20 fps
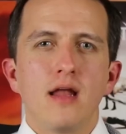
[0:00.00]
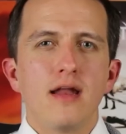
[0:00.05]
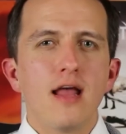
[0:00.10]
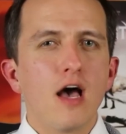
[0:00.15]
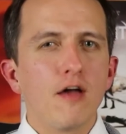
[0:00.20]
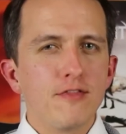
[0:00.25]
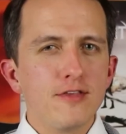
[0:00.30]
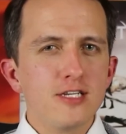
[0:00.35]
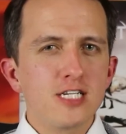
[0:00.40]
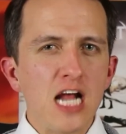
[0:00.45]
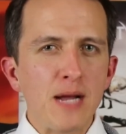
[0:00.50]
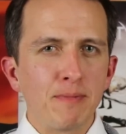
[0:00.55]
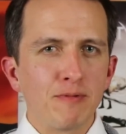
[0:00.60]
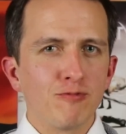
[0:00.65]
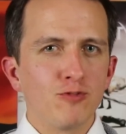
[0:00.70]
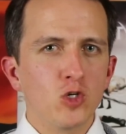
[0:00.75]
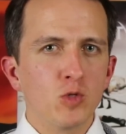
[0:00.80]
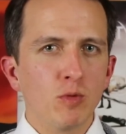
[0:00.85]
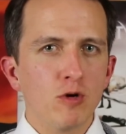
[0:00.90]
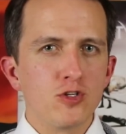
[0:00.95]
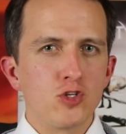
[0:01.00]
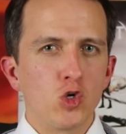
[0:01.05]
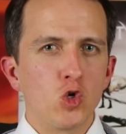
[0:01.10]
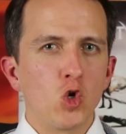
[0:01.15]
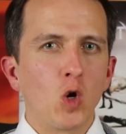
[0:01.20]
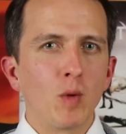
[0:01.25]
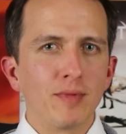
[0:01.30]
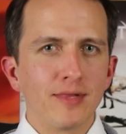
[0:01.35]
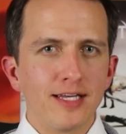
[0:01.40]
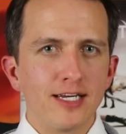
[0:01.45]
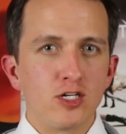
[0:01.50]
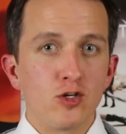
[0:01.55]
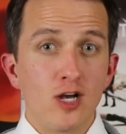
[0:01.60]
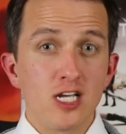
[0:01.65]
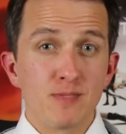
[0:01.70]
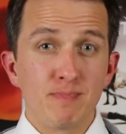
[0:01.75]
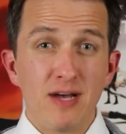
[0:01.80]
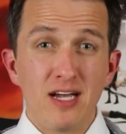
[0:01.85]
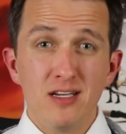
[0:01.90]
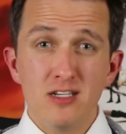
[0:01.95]
Now, these type of rumors are normally
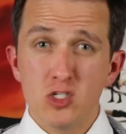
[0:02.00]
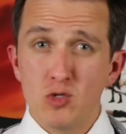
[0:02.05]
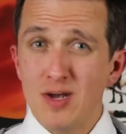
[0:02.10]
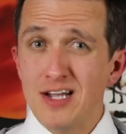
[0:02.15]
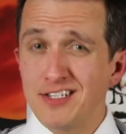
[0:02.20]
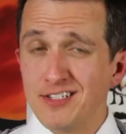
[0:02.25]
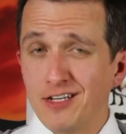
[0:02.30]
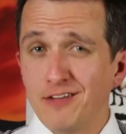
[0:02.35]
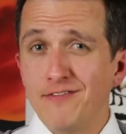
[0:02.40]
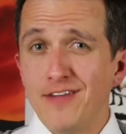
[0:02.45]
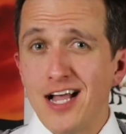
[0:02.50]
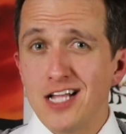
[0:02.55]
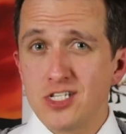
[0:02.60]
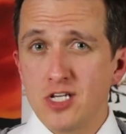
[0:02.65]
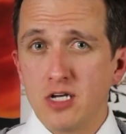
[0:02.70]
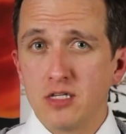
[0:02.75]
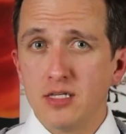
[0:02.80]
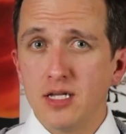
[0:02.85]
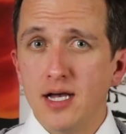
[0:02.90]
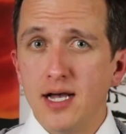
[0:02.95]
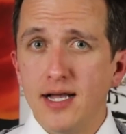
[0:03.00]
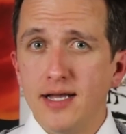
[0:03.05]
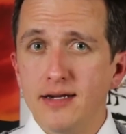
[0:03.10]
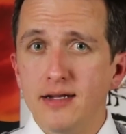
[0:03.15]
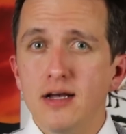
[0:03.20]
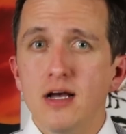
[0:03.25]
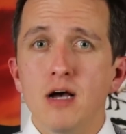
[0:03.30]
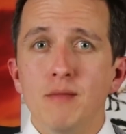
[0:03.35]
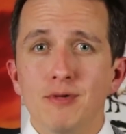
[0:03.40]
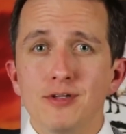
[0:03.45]
addressed by us wrestling fans online,